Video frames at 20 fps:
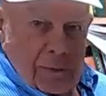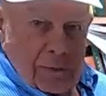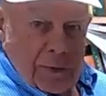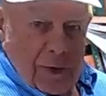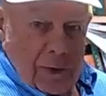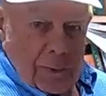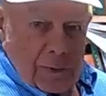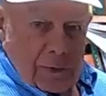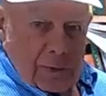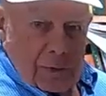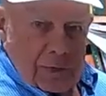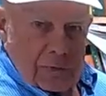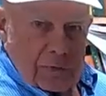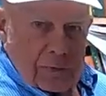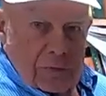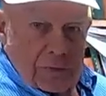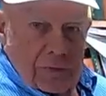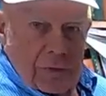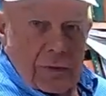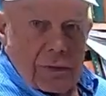stopping roots
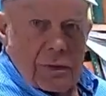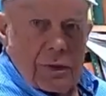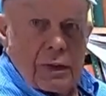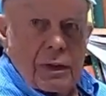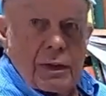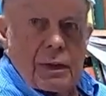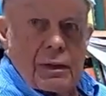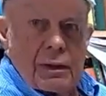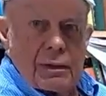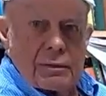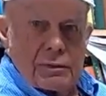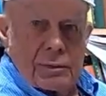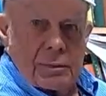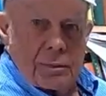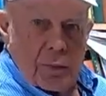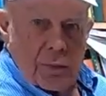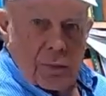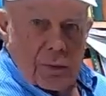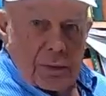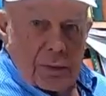from circling is
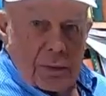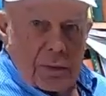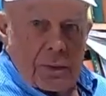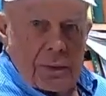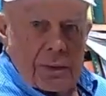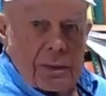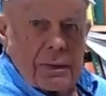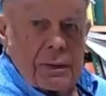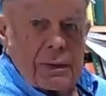important.